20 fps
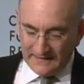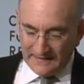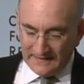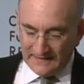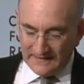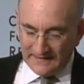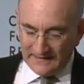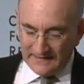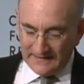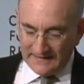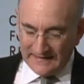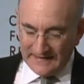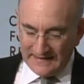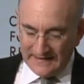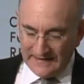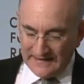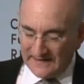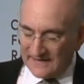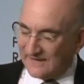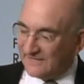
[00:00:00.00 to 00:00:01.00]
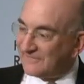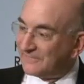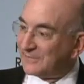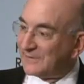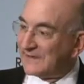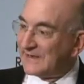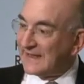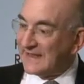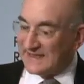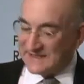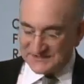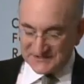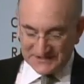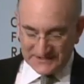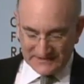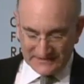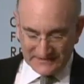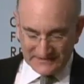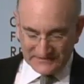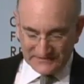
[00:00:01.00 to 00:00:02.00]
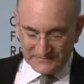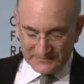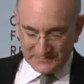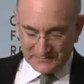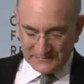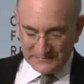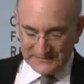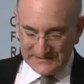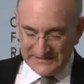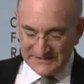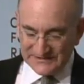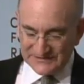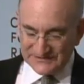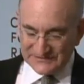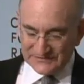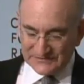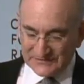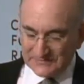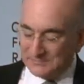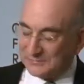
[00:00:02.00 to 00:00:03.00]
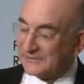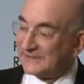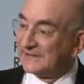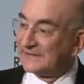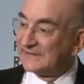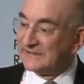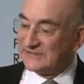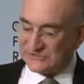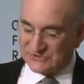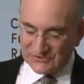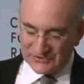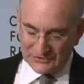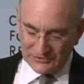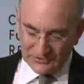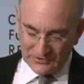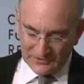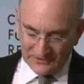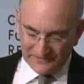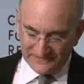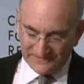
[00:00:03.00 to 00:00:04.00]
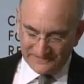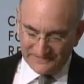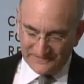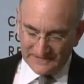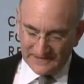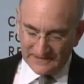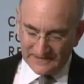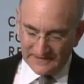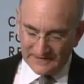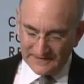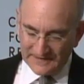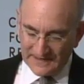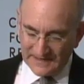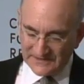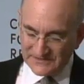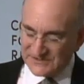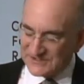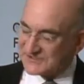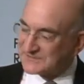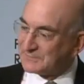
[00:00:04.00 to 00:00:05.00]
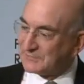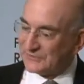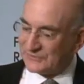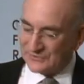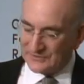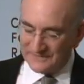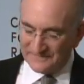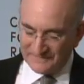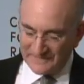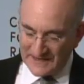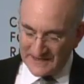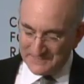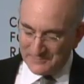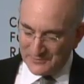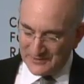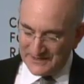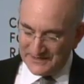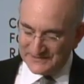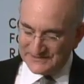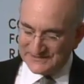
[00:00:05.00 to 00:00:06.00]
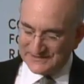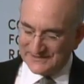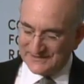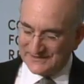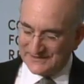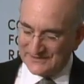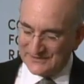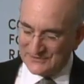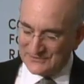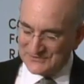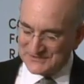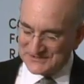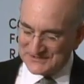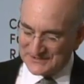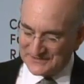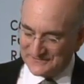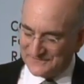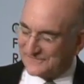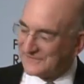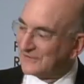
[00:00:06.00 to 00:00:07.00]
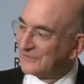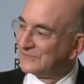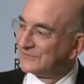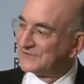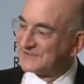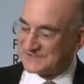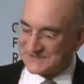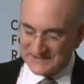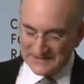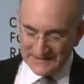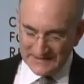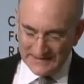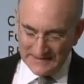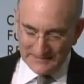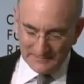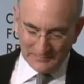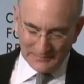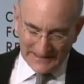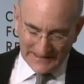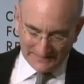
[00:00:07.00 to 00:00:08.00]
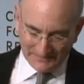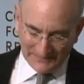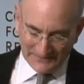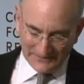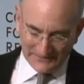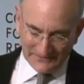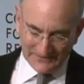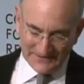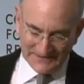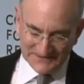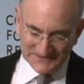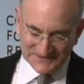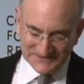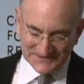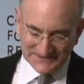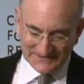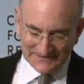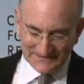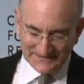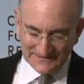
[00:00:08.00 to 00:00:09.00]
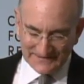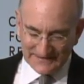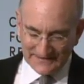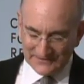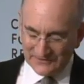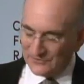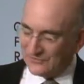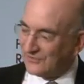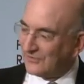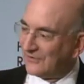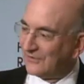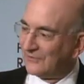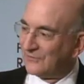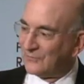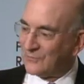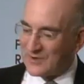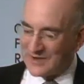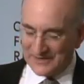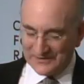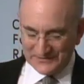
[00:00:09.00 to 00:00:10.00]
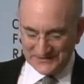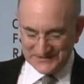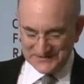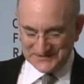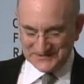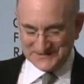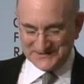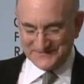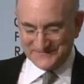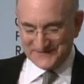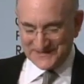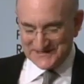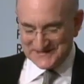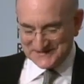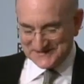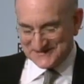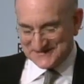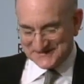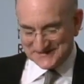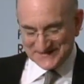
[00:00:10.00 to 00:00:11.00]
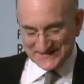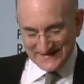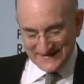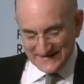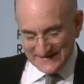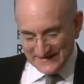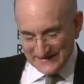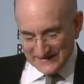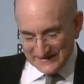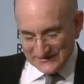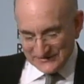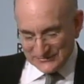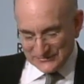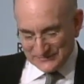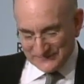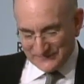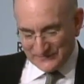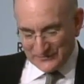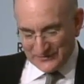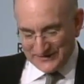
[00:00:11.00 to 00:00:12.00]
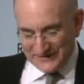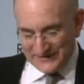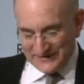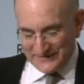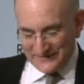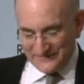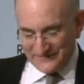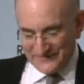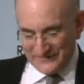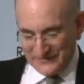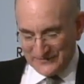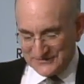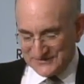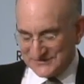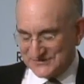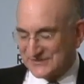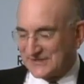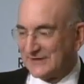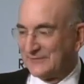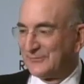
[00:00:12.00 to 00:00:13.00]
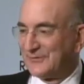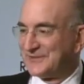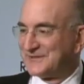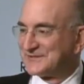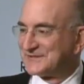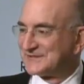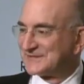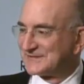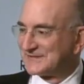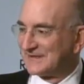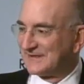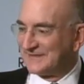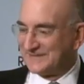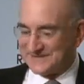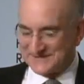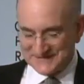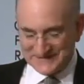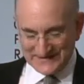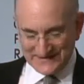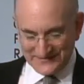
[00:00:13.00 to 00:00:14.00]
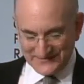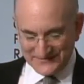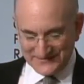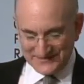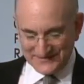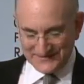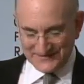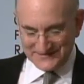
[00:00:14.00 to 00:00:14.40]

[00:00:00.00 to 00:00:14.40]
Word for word: Uh, and I've been asked, please, to completely turn off, not just put on vibrate, your cell phones Blackberries, uh, and all wireless devices to avoid interference uh, with the, the, sound